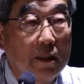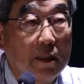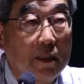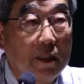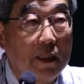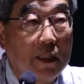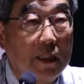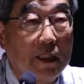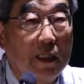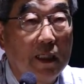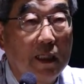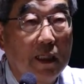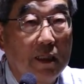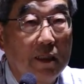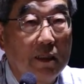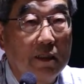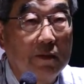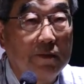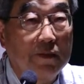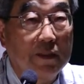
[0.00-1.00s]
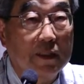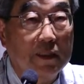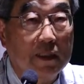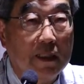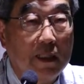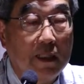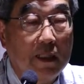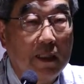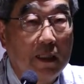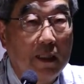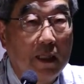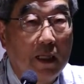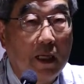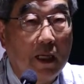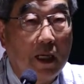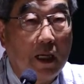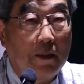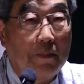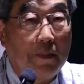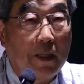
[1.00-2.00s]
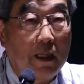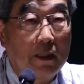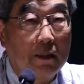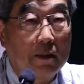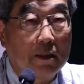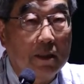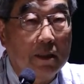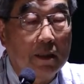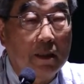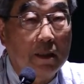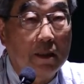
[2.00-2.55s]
India University about